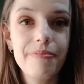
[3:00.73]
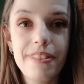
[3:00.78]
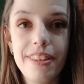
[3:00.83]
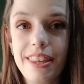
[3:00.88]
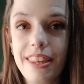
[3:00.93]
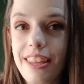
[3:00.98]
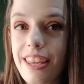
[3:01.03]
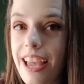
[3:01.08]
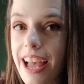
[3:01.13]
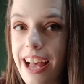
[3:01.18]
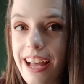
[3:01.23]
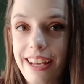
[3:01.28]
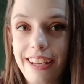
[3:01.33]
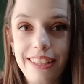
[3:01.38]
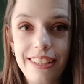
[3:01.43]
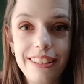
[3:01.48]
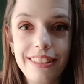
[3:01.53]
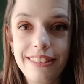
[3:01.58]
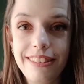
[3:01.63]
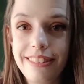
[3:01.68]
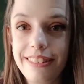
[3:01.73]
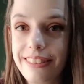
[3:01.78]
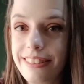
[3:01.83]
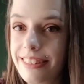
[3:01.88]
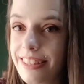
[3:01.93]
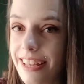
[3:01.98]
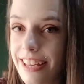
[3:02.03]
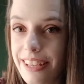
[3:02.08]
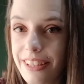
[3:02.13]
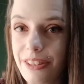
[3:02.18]
yeah, it
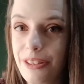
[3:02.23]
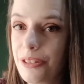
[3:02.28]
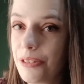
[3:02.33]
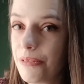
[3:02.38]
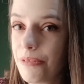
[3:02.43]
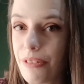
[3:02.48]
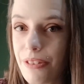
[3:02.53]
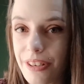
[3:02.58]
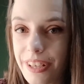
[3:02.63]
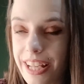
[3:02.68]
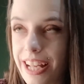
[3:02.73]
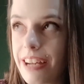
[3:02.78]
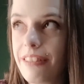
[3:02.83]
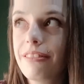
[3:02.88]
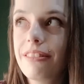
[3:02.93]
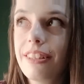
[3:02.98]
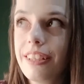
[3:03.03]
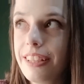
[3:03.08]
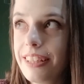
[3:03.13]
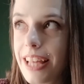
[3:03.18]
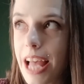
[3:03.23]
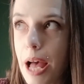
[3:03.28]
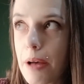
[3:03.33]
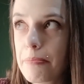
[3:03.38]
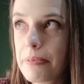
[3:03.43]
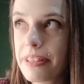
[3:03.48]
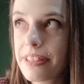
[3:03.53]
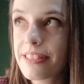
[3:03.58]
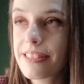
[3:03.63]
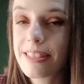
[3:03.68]
didn't work out. It
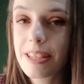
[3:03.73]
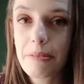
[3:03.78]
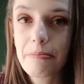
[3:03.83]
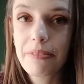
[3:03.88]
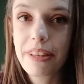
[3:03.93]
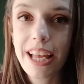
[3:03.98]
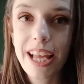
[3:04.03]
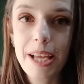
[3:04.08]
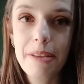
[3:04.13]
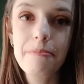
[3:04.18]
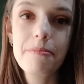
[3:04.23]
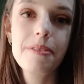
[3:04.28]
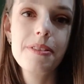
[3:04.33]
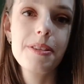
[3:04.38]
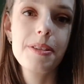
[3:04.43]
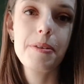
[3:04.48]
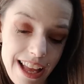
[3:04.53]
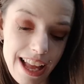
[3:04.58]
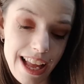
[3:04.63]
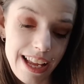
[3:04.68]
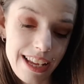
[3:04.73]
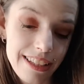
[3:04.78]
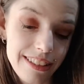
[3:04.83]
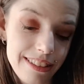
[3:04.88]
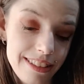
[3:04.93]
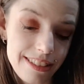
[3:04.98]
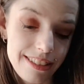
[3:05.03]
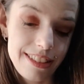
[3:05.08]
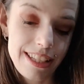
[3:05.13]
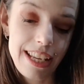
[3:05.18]
happens sometimes. I
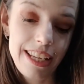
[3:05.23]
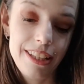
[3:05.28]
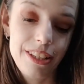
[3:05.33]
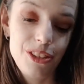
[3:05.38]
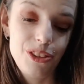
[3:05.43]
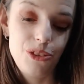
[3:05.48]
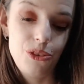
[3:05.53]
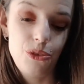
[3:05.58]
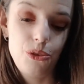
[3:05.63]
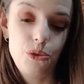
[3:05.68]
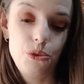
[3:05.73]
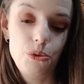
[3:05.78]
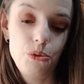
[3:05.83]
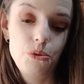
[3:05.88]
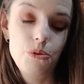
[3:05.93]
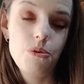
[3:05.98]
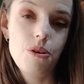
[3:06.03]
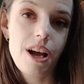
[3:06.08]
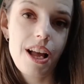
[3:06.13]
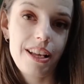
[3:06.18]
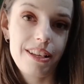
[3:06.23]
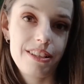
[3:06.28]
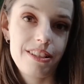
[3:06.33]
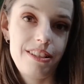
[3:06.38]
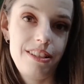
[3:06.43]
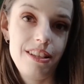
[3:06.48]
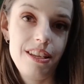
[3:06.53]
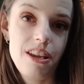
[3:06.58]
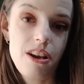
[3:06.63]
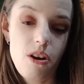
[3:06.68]
decided to
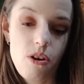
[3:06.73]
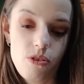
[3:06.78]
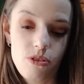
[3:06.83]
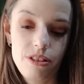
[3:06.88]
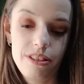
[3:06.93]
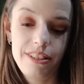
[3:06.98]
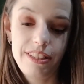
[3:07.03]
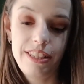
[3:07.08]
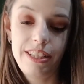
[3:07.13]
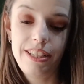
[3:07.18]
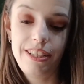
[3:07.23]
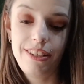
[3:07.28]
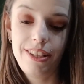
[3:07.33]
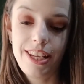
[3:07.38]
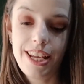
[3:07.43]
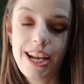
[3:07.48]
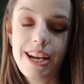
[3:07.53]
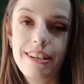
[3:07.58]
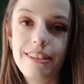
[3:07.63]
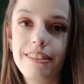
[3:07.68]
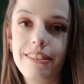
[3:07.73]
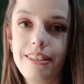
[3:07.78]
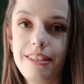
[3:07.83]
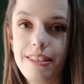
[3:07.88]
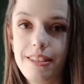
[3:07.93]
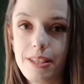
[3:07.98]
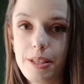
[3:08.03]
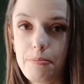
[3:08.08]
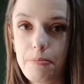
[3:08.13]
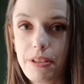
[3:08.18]
actually order yarn
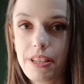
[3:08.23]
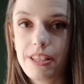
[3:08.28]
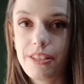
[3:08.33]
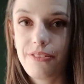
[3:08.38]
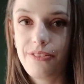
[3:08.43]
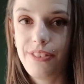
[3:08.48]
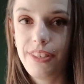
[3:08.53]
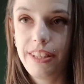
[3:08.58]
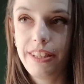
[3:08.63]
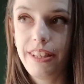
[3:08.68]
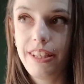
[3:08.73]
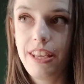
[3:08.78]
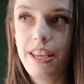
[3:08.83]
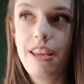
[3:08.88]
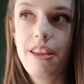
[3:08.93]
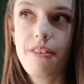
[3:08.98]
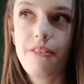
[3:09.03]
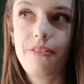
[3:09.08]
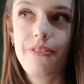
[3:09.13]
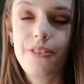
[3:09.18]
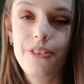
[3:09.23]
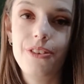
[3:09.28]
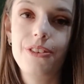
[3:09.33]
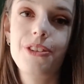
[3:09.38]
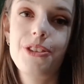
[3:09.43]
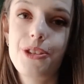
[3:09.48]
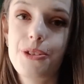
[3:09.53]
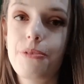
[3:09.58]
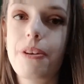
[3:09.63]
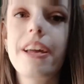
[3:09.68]
specifically for
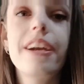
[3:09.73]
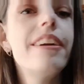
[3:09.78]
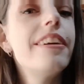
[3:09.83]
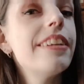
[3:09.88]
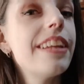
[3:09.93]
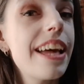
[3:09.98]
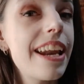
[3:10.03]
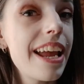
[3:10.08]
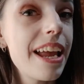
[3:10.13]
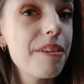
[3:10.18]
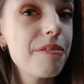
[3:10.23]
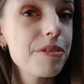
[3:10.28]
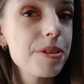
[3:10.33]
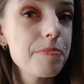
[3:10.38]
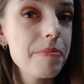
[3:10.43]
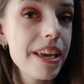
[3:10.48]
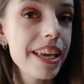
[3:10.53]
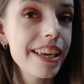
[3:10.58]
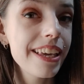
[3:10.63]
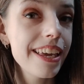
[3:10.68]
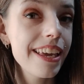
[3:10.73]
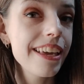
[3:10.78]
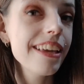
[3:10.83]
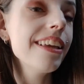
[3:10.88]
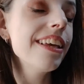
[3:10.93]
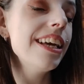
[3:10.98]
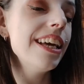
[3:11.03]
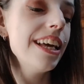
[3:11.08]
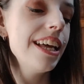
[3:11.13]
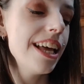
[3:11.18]
the sweater that I was
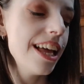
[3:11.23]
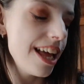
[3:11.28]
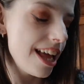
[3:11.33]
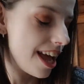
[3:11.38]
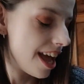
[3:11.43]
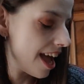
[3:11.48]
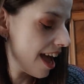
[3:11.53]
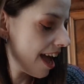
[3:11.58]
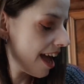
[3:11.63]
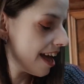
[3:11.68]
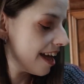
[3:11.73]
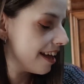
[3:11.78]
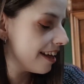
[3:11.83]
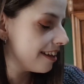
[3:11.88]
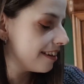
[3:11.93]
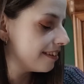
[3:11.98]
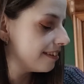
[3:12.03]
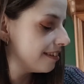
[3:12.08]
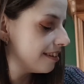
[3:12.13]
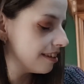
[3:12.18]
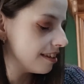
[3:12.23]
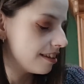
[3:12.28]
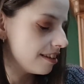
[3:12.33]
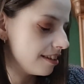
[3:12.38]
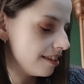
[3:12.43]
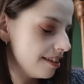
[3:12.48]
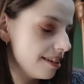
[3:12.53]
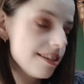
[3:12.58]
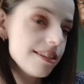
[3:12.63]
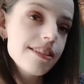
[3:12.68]
making, and
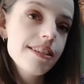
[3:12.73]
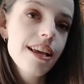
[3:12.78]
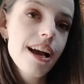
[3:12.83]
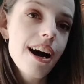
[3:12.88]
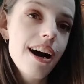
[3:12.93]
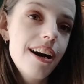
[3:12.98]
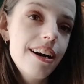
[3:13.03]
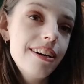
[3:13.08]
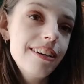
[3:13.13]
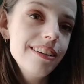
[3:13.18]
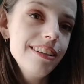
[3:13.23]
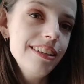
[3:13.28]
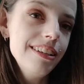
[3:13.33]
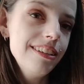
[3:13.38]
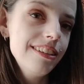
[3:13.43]
this yarn